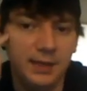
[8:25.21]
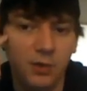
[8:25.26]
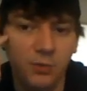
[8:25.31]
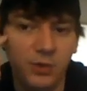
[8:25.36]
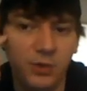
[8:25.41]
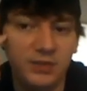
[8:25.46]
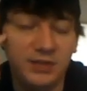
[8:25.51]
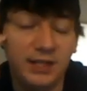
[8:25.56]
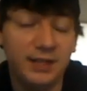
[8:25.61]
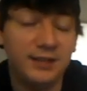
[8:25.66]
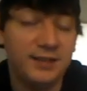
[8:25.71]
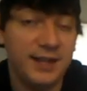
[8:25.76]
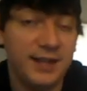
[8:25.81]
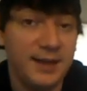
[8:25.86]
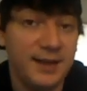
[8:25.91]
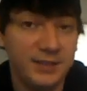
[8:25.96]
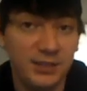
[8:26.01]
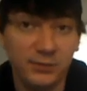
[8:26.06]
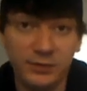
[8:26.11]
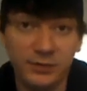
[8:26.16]
which at
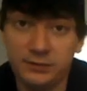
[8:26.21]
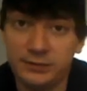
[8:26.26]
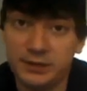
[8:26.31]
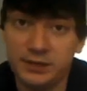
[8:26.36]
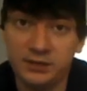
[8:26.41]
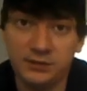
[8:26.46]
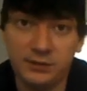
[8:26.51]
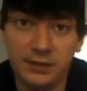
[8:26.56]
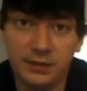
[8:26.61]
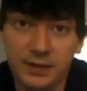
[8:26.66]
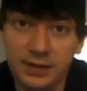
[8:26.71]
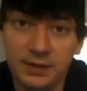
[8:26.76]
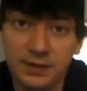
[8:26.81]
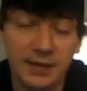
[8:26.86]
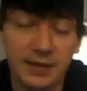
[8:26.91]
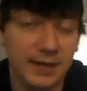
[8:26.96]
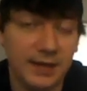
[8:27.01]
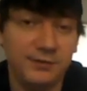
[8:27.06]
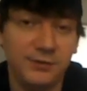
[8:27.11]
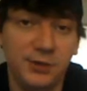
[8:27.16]
times it was frustrating,
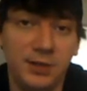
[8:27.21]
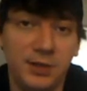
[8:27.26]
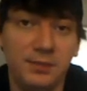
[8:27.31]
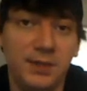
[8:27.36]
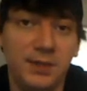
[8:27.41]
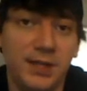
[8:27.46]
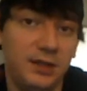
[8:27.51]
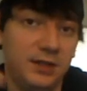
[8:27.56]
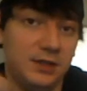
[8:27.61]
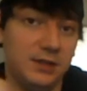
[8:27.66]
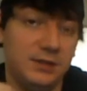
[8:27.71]
I have to admit,